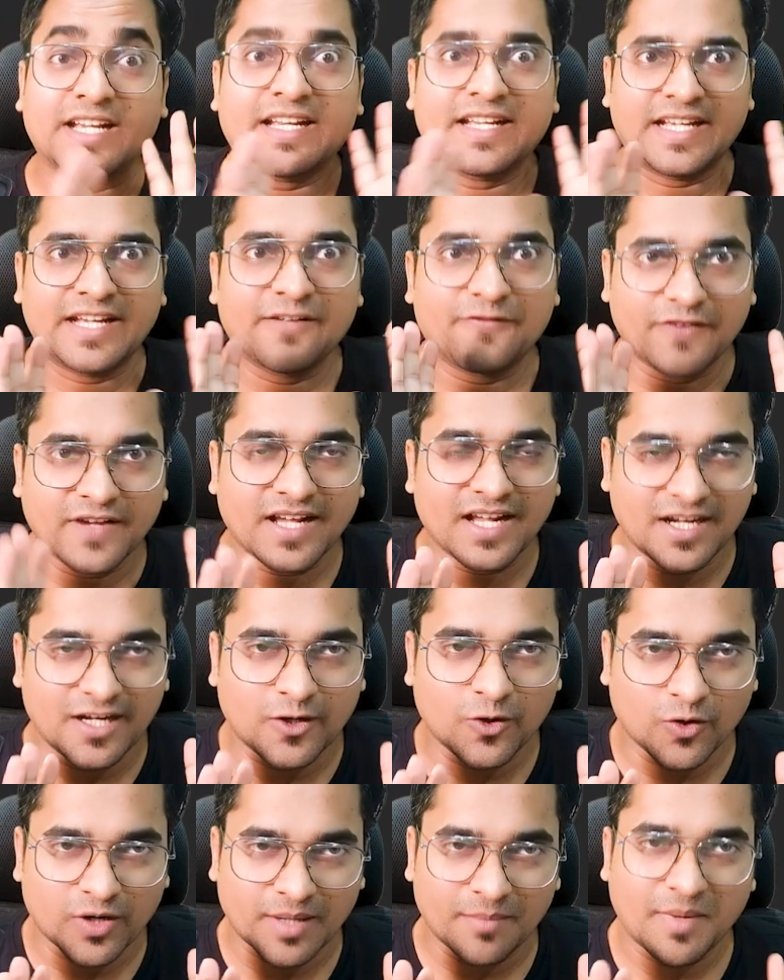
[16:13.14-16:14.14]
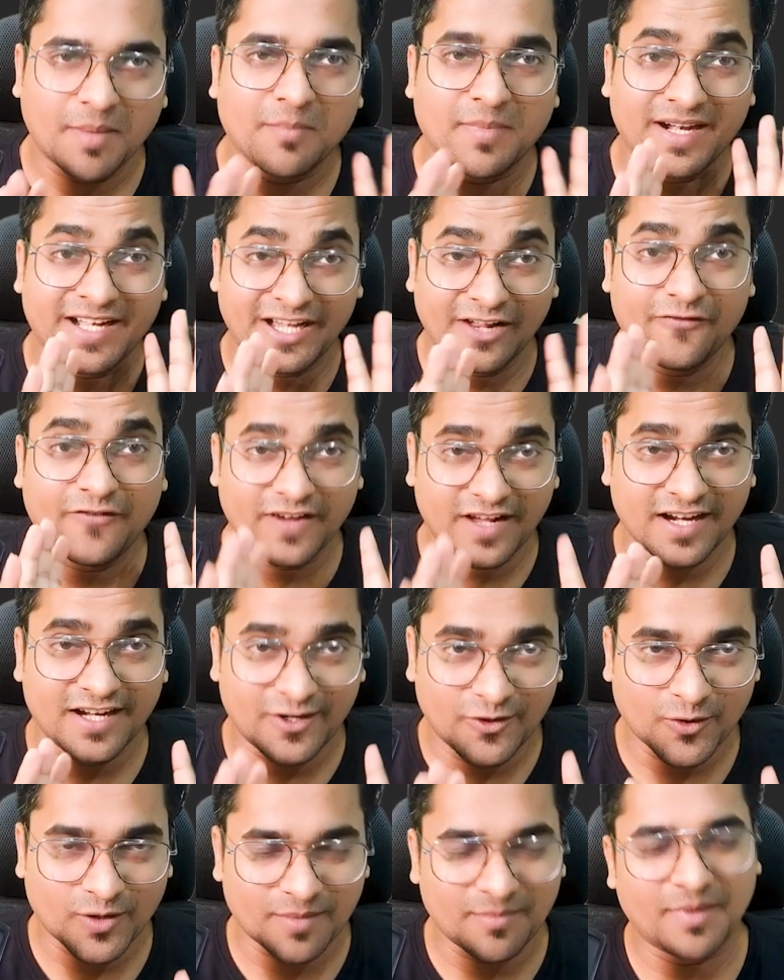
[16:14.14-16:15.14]
Difficult to
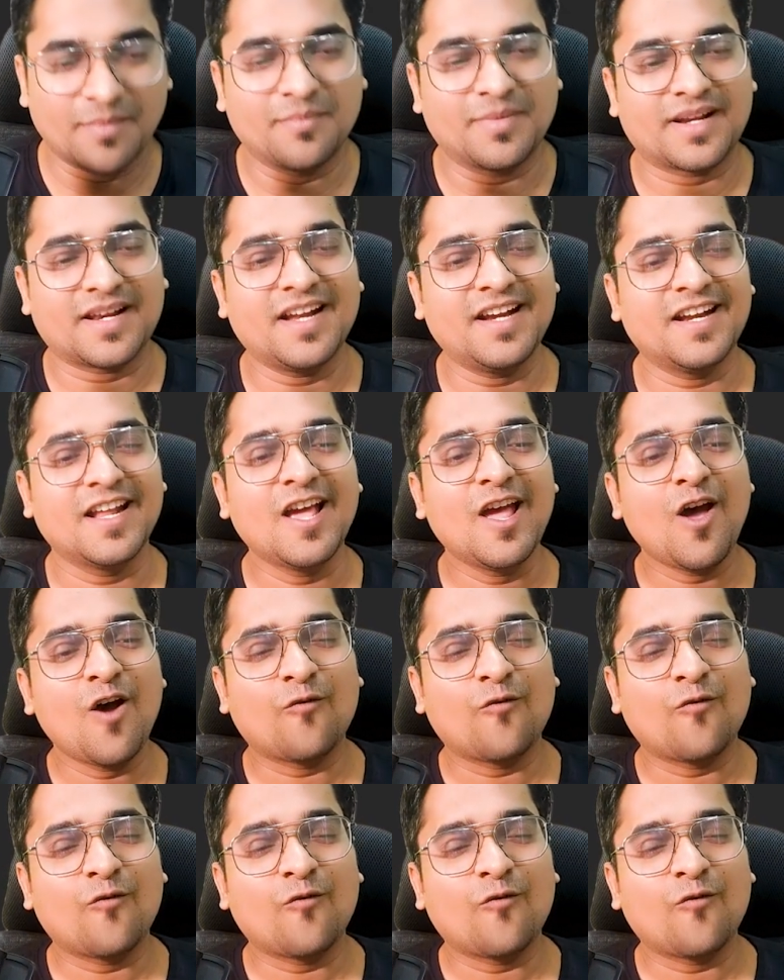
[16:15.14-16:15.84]
remember, right?